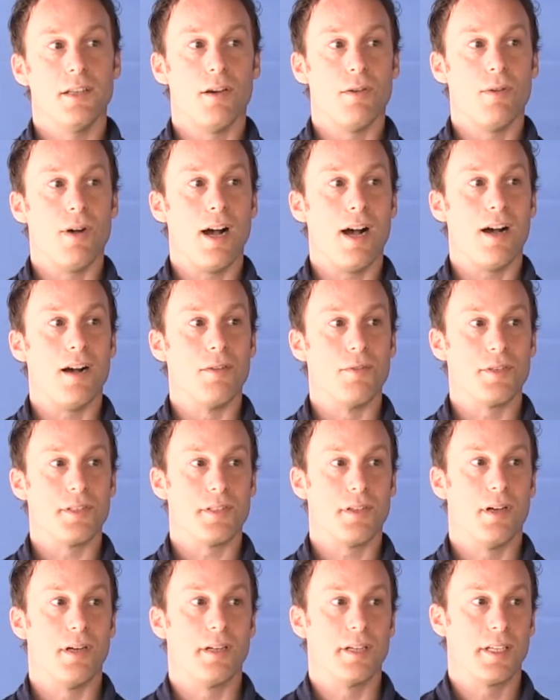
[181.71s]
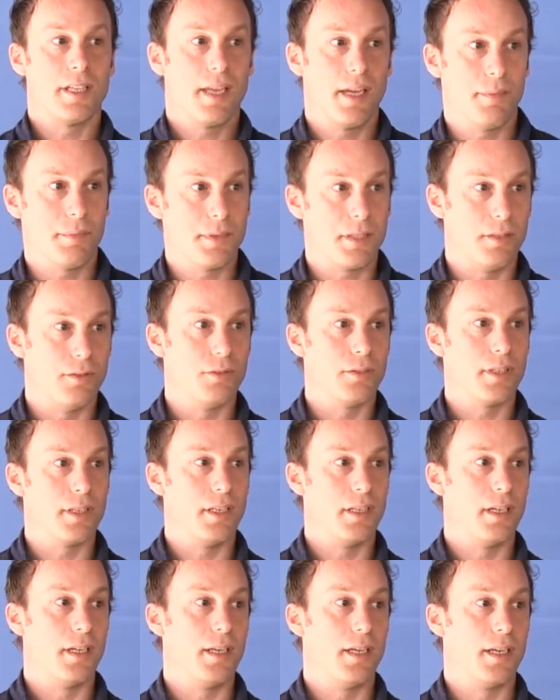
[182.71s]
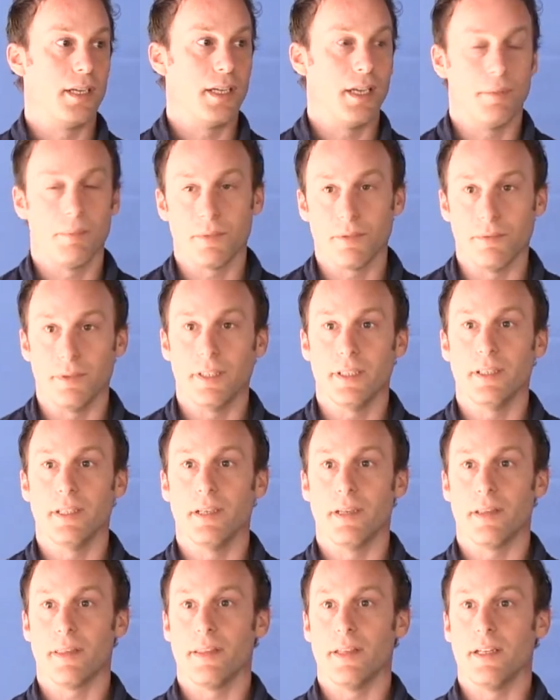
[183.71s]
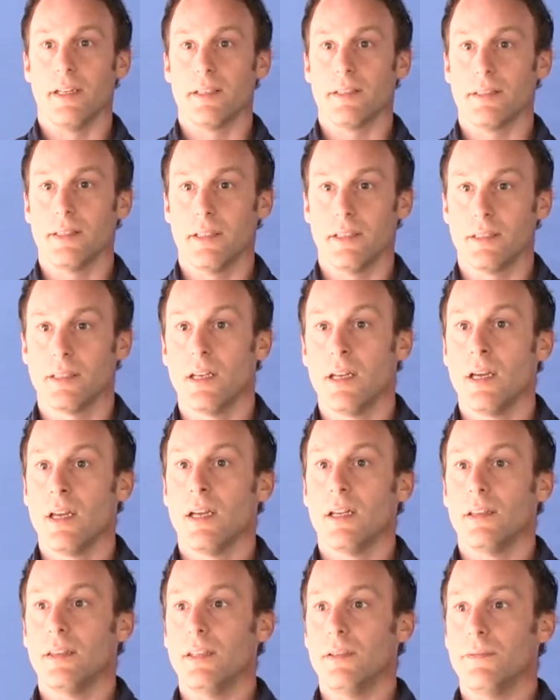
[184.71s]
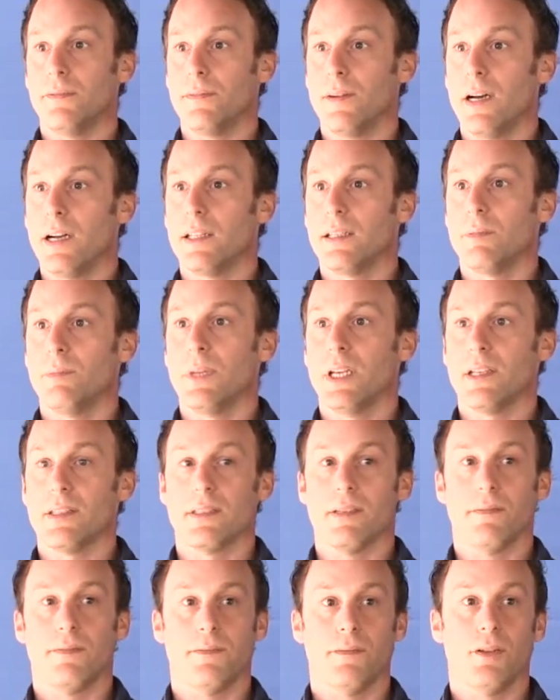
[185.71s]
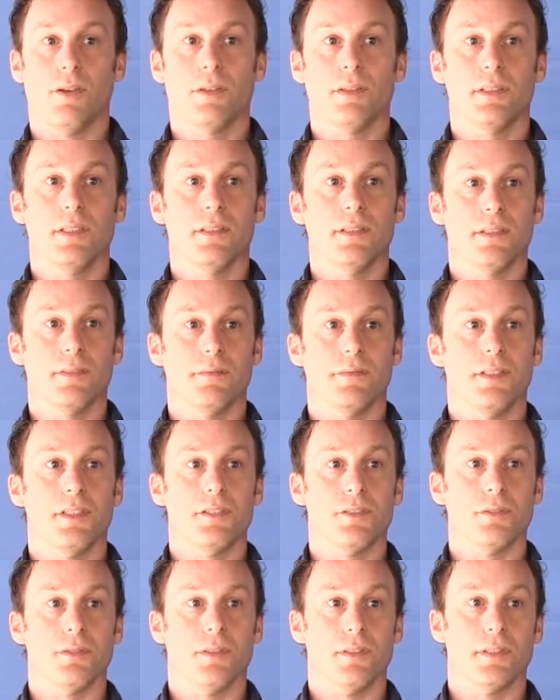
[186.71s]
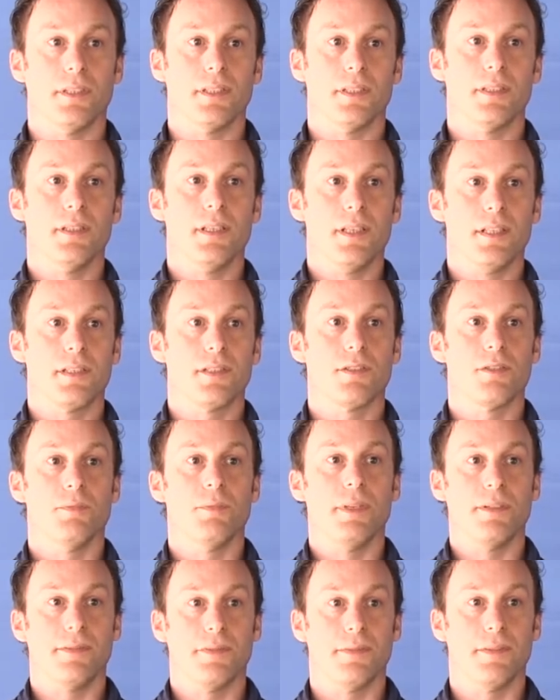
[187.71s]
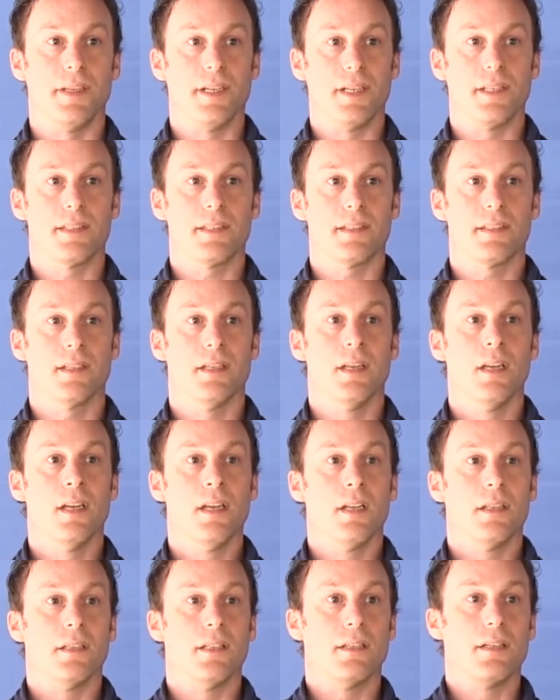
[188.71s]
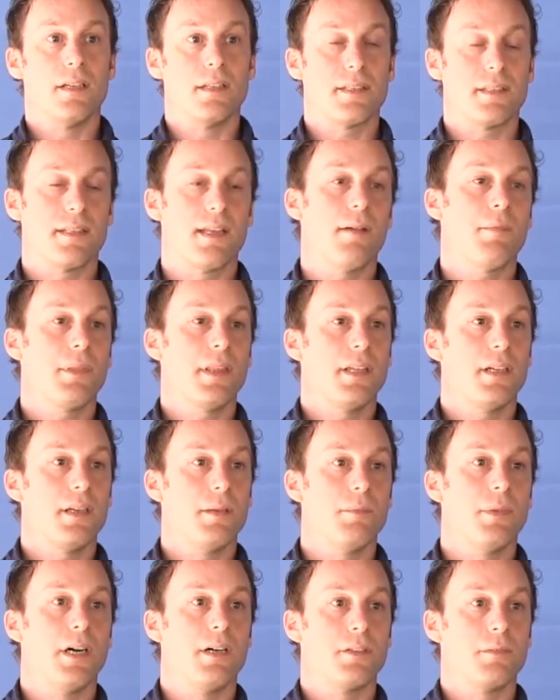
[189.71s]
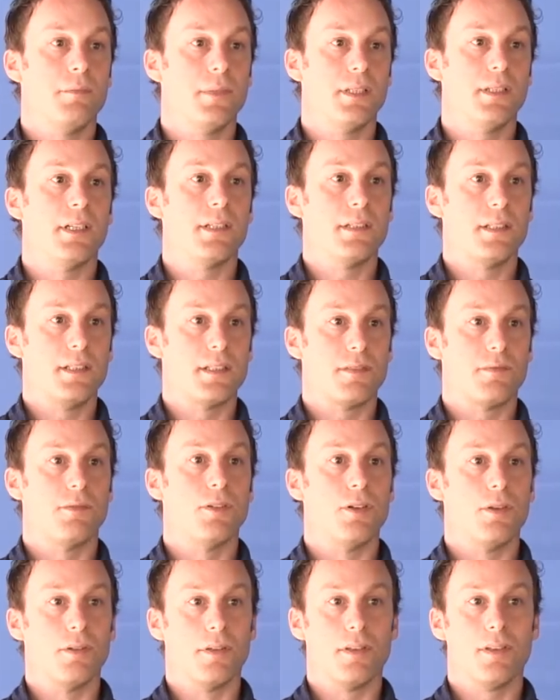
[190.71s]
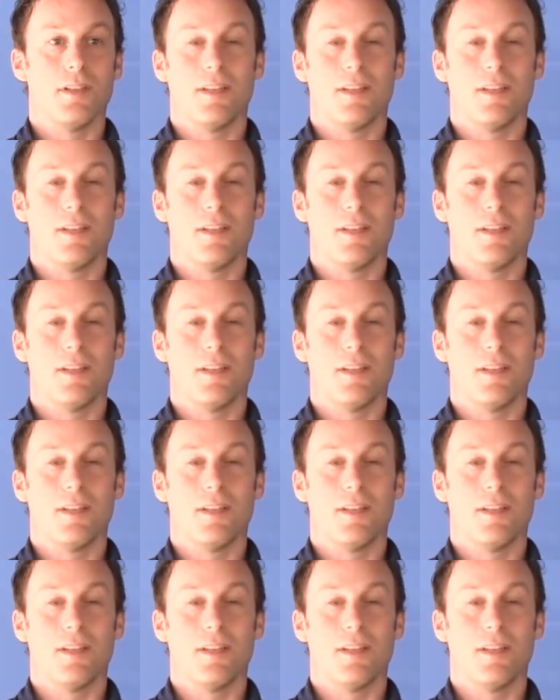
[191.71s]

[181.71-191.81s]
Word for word: know how, so I kept looking and I kept reading things that defined me as a flawed individual that needs to be fixed, that there's something about me that is wrong.